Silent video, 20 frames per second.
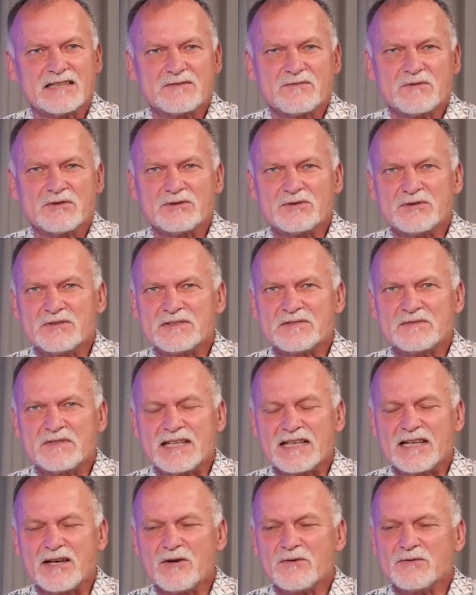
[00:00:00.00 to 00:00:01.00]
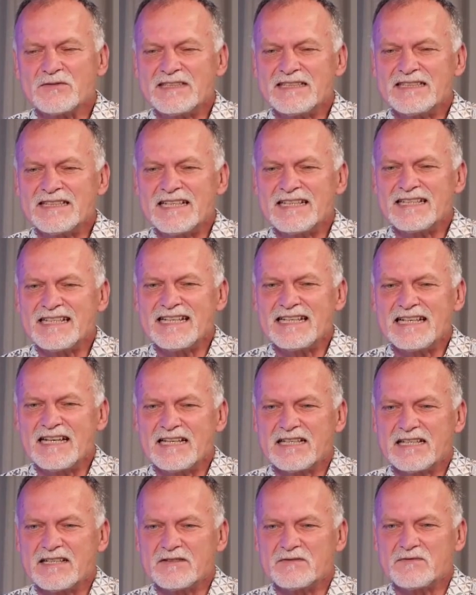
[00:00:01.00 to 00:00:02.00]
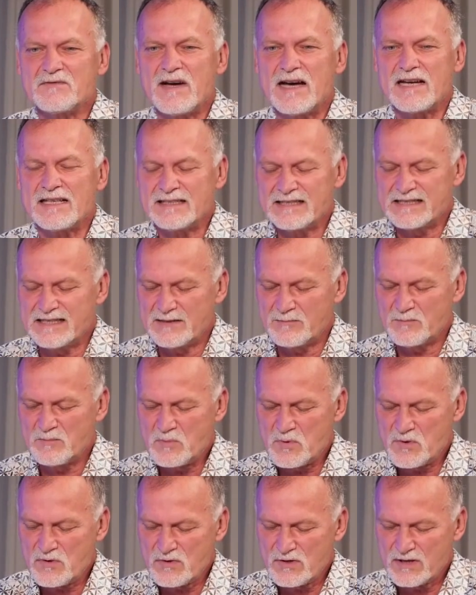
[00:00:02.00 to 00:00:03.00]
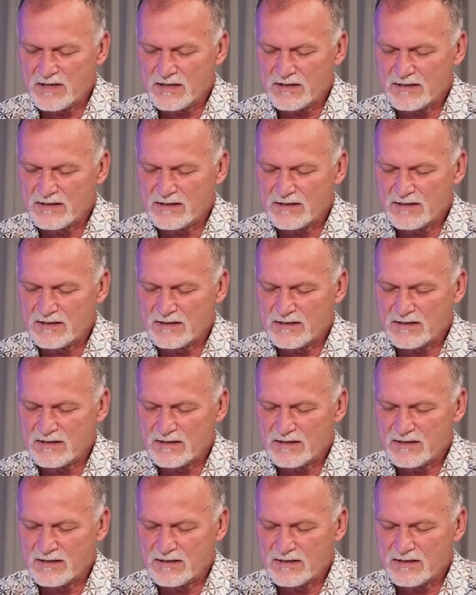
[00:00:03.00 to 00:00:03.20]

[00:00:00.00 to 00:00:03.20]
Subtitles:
we're doing very often, and then I find the book